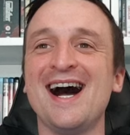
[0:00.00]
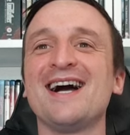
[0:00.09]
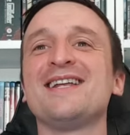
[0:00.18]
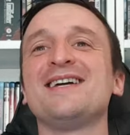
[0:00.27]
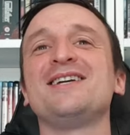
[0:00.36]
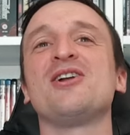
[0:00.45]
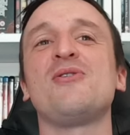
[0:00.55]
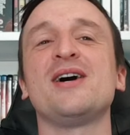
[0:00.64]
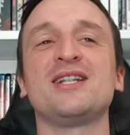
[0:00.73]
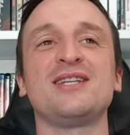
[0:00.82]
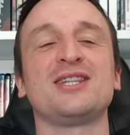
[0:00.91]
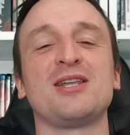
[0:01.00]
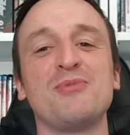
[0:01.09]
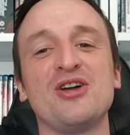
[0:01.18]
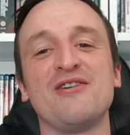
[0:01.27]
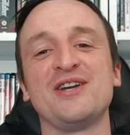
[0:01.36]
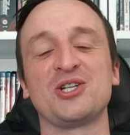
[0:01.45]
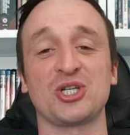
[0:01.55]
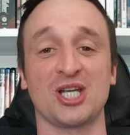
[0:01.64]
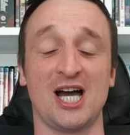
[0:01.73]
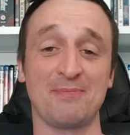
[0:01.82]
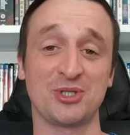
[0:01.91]
And, you know, it, the movie just
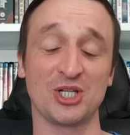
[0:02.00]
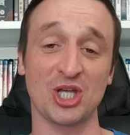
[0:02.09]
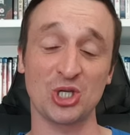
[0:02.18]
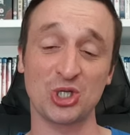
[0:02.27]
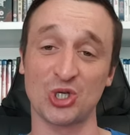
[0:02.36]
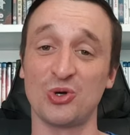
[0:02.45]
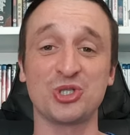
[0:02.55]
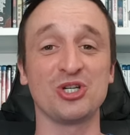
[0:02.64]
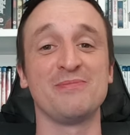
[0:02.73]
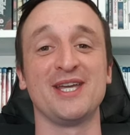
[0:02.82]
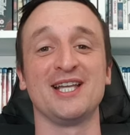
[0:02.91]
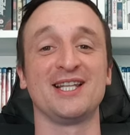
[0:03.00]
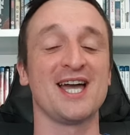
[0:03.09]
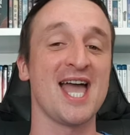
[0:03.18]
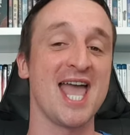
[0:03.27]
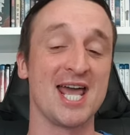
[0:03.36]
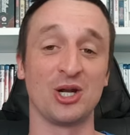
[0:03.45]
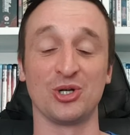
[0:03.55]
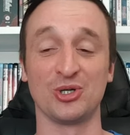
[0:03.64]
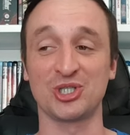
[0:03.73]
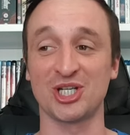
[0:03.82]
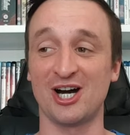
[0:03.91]
captured social media in a
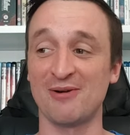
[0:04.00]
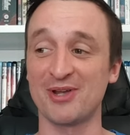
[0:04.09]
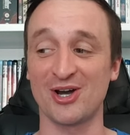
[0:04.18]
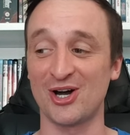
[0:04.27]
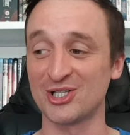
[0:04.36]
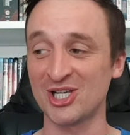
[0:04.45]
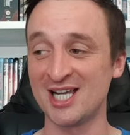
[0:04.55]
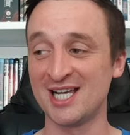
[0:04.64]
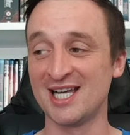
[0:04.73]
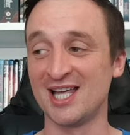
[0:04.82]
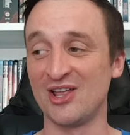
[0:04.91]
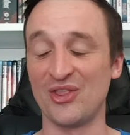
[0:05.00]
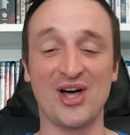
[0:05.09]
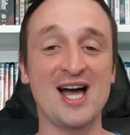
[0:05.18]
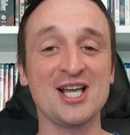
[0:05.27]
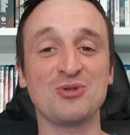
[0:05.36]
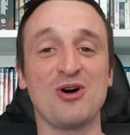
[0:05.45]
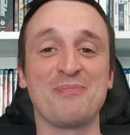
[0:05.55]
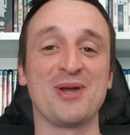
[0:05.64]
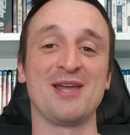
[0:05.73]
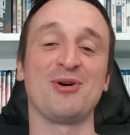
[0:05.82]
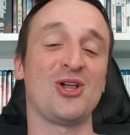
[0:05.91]
nutshell, because that is what
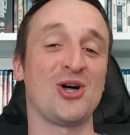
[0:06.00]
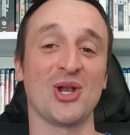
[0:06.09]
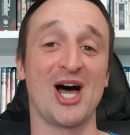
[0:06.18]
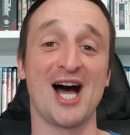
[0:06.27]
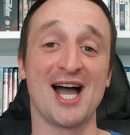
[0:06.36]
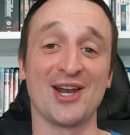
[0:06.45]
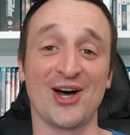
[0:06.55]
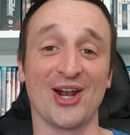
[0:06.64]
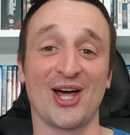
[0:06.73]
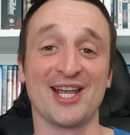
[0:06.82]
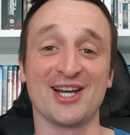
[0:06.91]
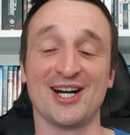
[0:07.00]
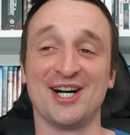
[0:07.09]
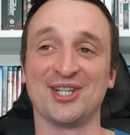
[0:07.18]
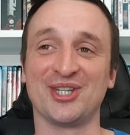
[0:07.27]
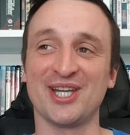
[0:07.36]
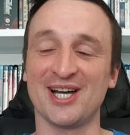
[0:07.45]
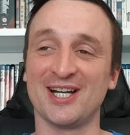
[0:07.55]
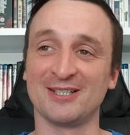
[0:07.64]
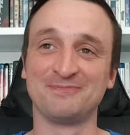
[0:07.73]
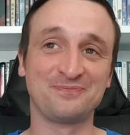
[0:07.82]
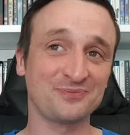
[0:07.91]
people online are like, aren't they?
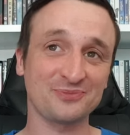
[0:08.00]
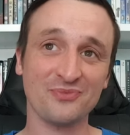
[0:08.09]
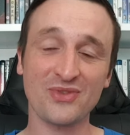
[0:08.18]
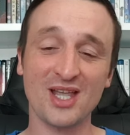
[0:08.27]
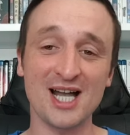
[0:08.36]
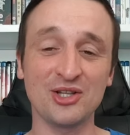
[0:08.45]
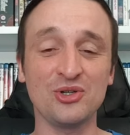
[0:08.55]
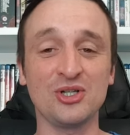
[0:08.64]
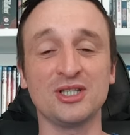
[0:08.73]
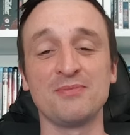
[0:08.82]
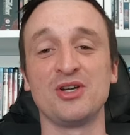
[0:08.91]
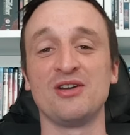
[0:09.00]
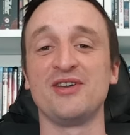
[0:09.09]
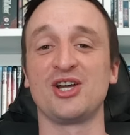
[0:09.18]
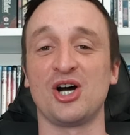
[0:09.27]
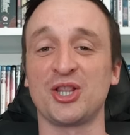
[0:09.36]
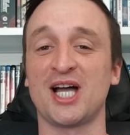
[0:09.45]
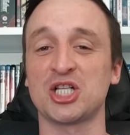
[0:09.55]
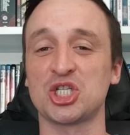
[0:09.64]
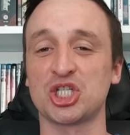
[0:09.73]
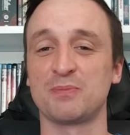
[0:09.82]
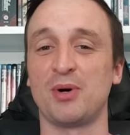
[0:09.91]
And I thought the movie got that
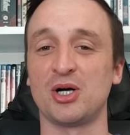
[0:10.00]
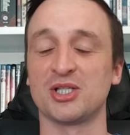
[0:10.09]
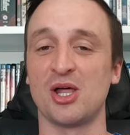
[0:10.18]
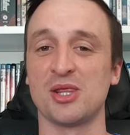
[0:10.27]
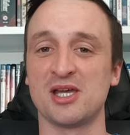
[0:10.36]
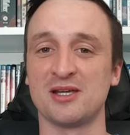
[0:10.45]
spot on